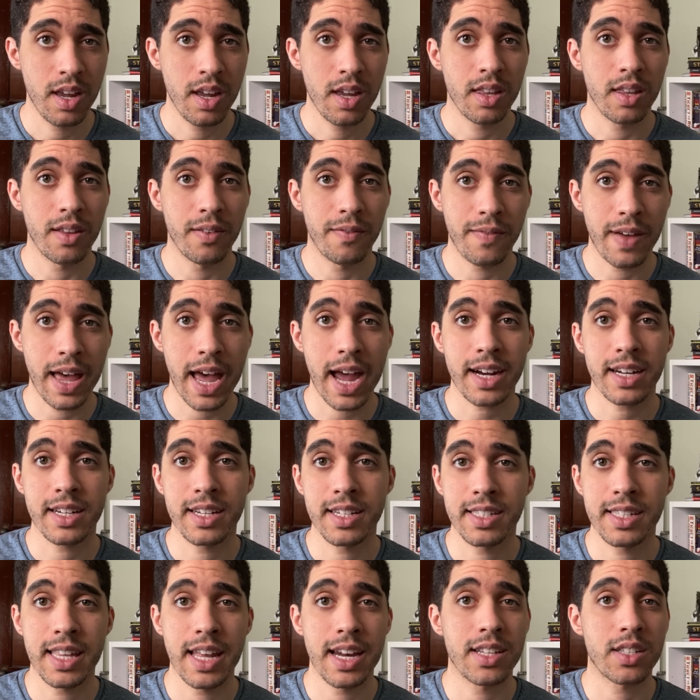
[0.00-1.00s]
the fact
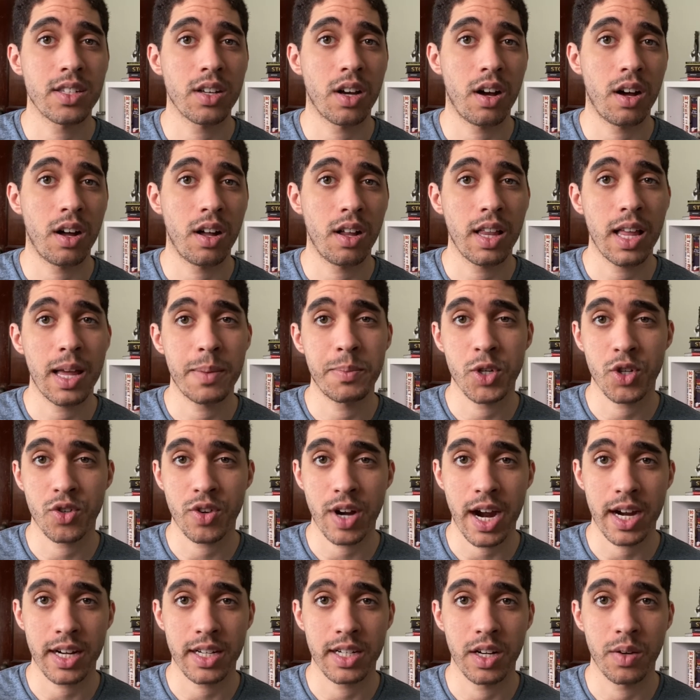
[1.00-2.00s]
is that it's all
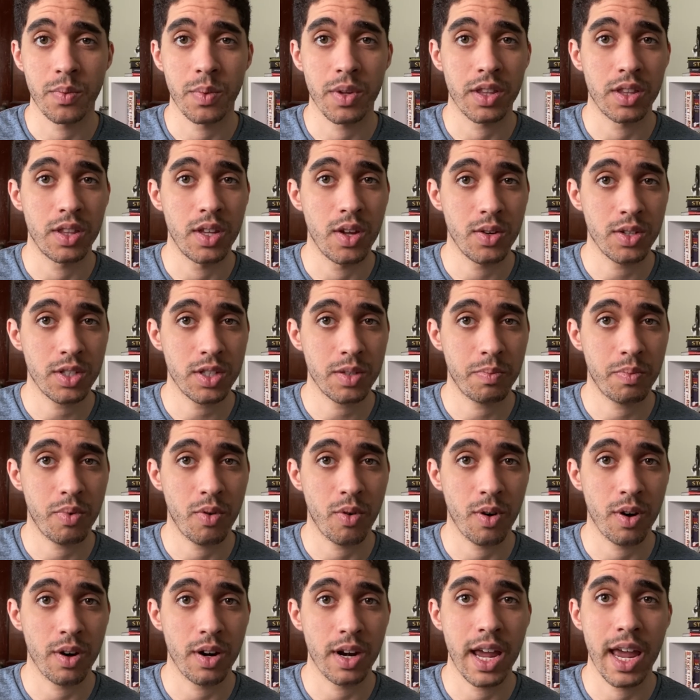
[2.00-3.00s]
abstracted with no
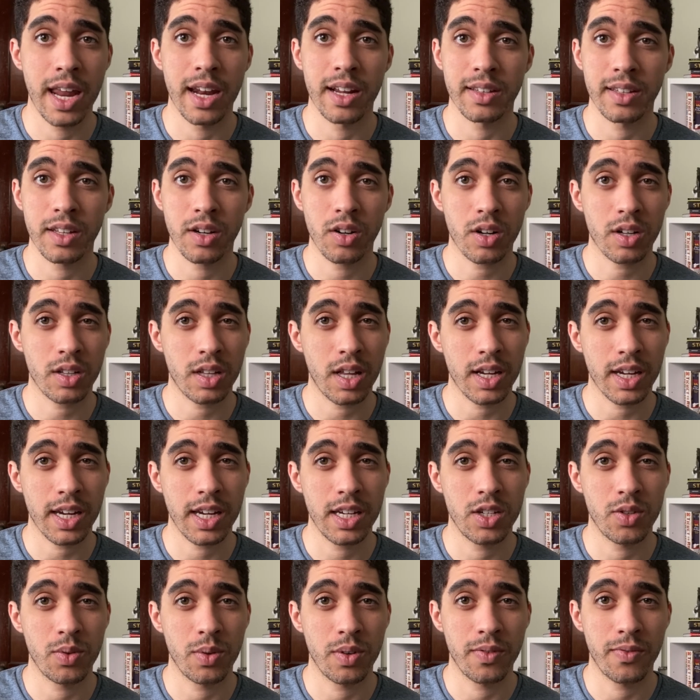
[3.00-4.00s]
support and a little clunky
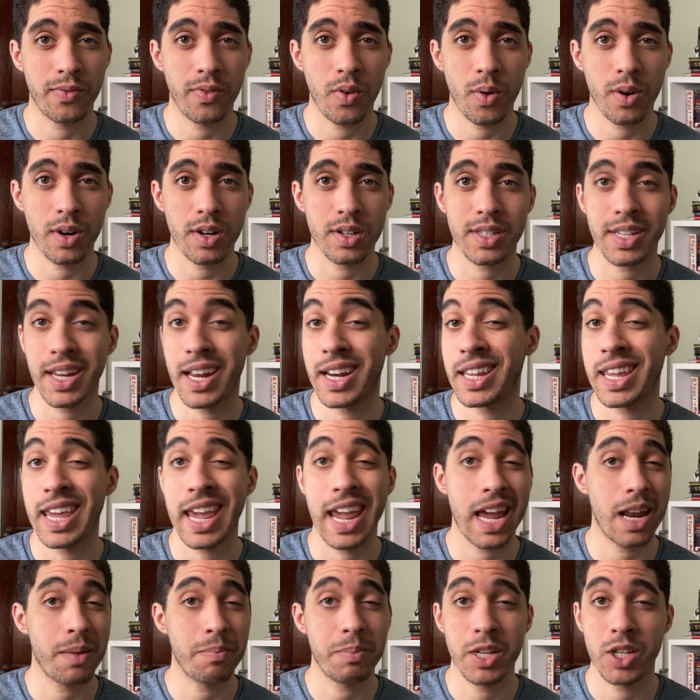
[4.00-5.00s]
to enforce and
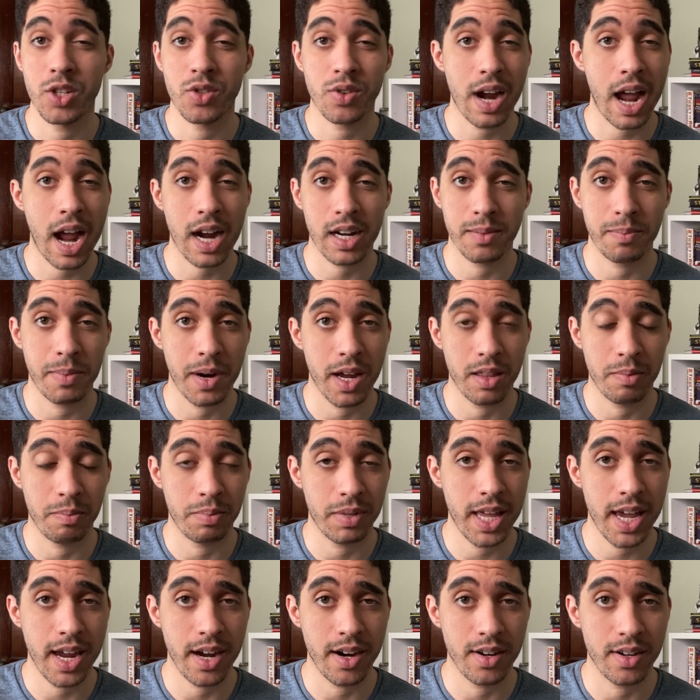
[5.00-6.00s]
can't be tracked by the
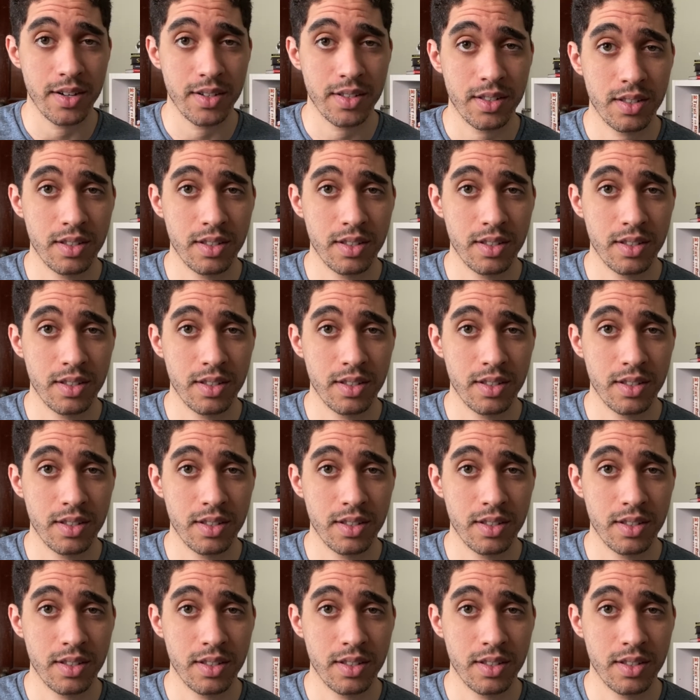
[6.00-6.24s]
players.